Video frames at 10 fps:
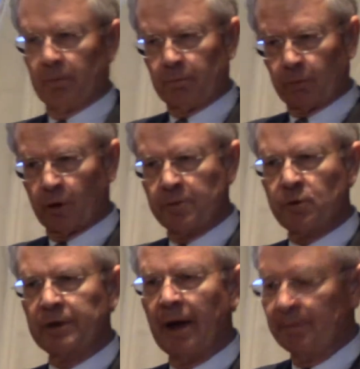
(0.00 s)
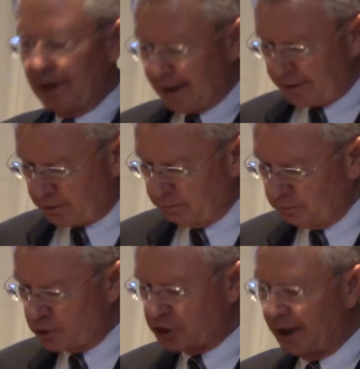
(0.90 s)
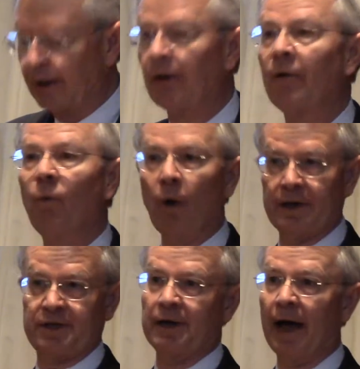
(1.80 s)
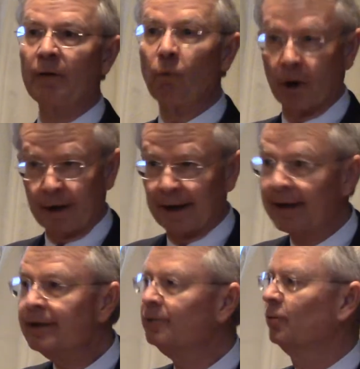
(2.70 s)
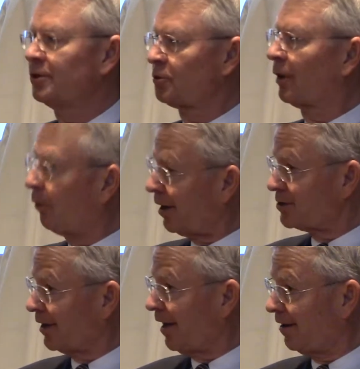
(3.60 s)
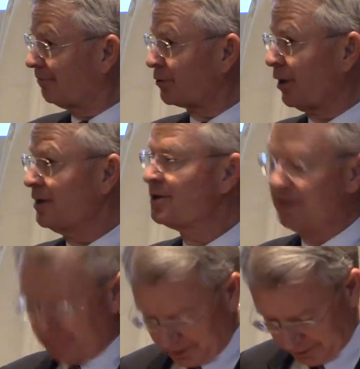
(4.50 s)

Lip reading: Groups would come together, share what's not working, which requires a lot of trust among the